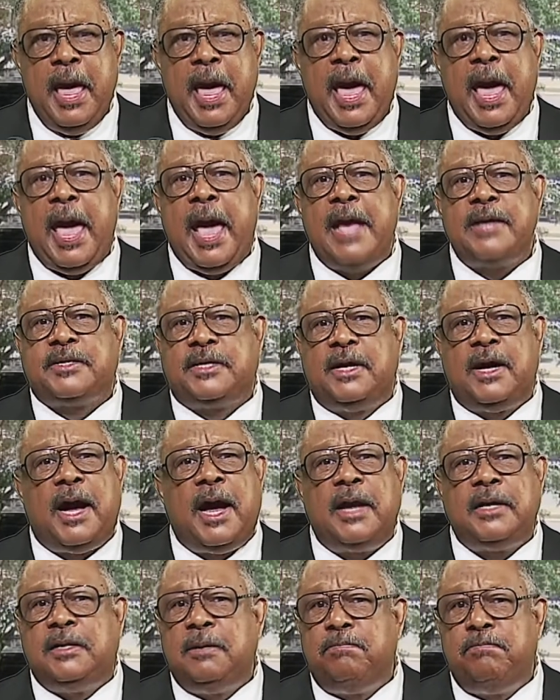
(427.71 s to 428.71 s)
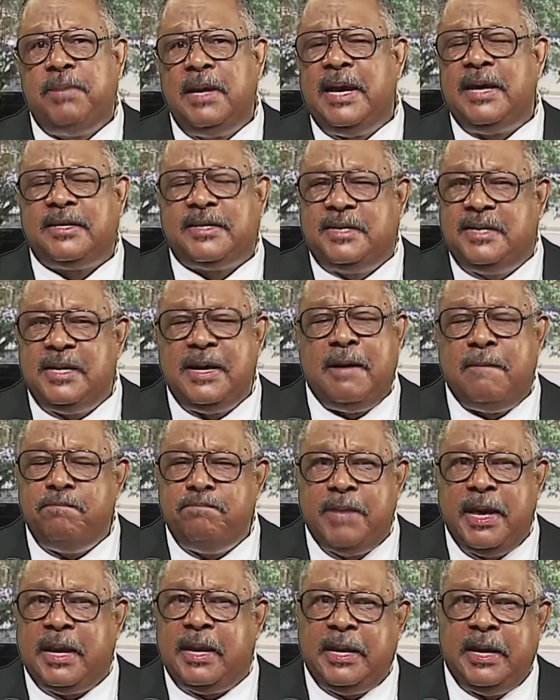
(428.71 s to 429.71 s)
Ask God to bless
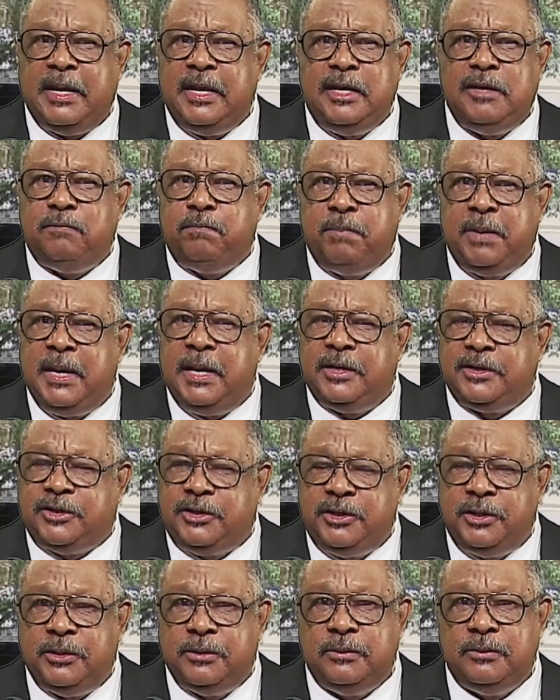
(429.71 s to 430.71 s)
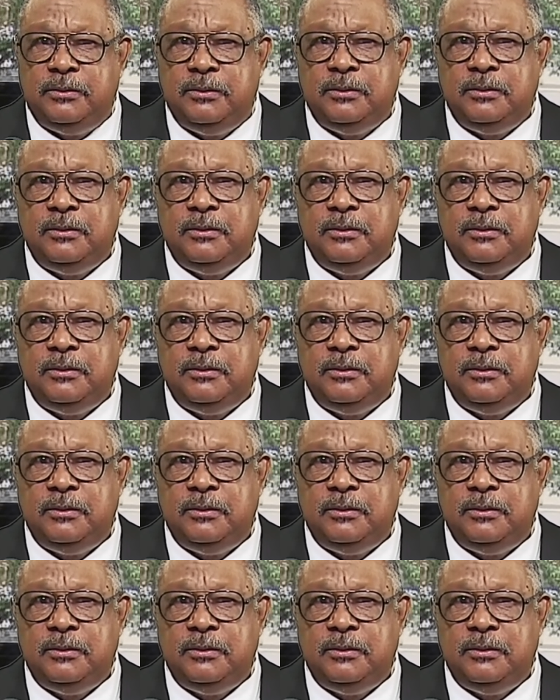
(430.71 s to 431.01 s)
them better than He's blessed you.